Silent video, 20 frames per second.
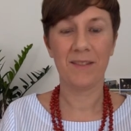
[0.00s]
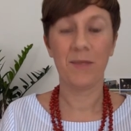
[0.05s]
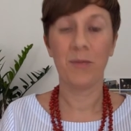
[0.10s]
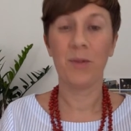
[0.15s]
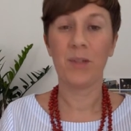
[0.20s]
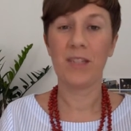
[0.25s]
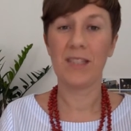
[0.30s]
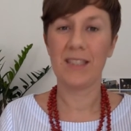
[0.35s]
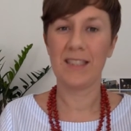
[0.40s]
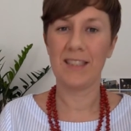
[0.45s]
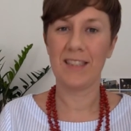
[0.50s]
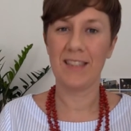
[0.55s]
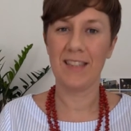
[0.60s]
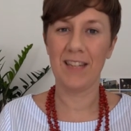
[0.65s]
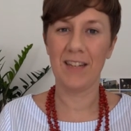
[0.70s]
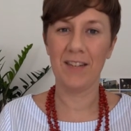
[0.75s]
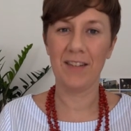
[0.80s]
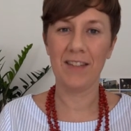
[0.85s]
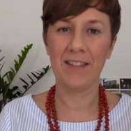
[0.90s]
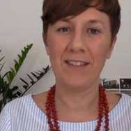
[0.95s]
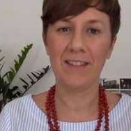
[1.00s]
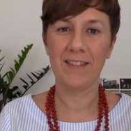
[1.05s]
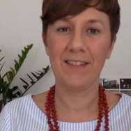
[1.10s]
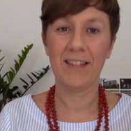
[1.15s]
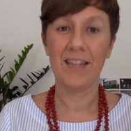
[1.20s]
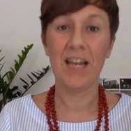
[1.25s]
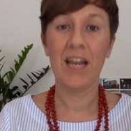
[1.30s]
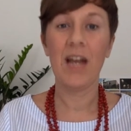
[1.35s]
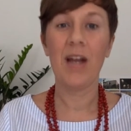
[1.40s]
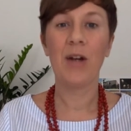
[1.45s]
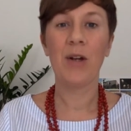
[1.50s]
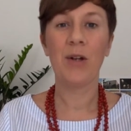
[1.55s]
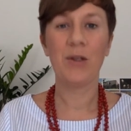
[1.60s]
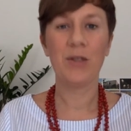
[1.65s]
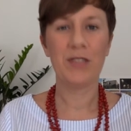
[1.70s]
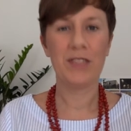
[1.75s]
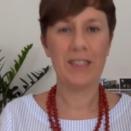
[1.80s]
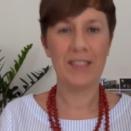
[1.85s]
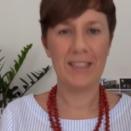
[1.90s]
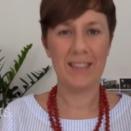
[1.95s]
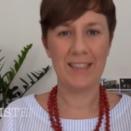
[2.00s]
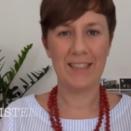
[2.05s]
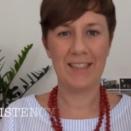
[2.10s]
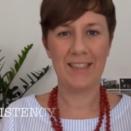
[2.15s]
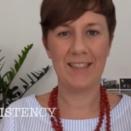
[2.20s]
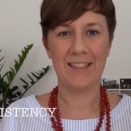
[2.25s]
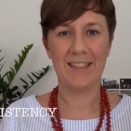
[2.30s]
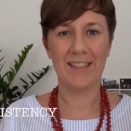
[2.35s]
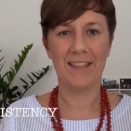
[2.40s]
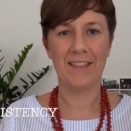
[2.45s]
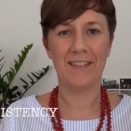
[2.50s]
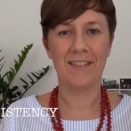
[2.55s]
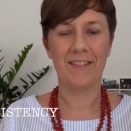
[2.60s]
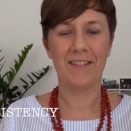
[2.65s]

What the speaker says: What is the secret? Consistency.